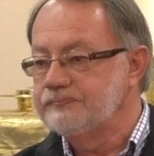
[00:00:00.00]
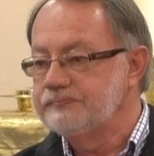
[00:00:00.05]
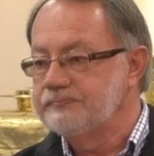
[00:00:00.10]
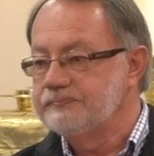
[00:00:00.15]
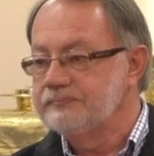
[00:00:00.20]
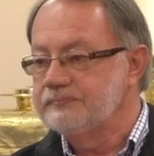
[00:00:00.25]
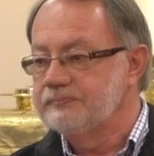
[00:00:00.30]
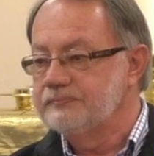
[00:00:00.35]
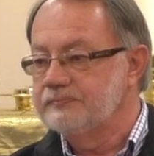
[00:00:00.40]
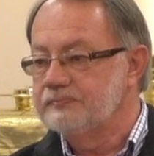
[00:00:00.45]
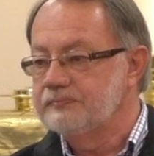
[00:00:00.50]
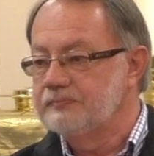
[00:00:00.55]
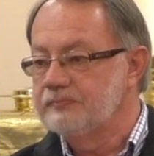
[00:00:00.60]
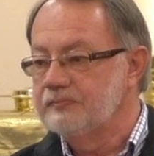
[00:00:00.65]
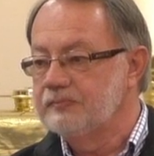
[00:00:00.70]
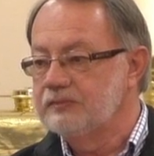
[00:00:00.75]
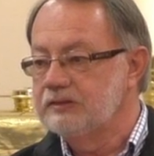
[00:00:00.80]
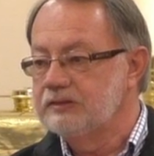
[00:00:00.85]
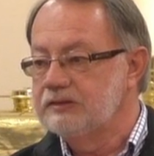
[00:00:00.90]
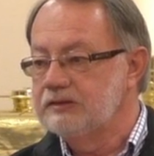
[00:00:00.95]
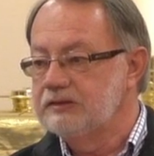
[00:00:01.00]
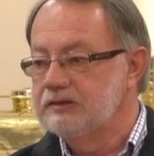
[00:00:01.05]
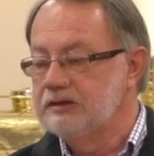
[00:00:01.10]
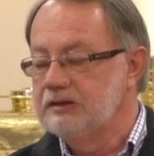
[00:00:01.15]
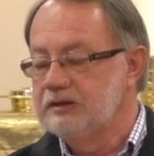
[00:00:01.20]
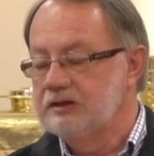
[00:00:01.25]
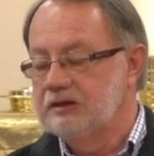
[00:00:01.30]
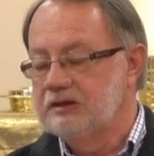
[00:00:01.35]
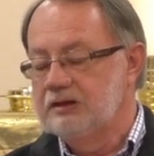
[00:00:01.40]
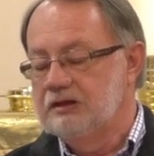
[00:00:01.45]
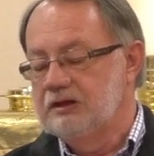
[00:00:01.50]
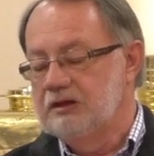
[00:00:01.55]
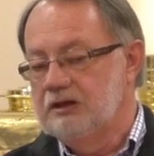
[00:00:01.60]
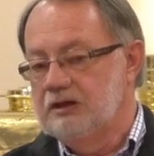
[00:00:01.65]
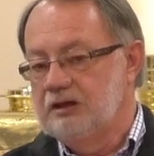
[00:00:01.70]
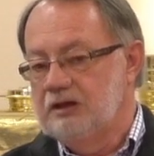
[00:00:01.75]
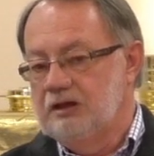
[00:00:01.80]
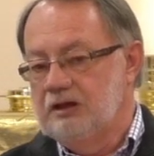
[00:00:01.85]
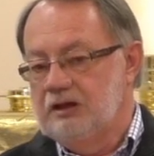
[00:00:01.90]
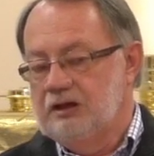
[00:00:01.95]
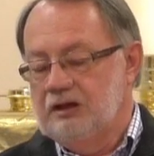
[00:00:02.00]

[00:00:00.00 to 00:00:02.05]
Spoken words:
(silence)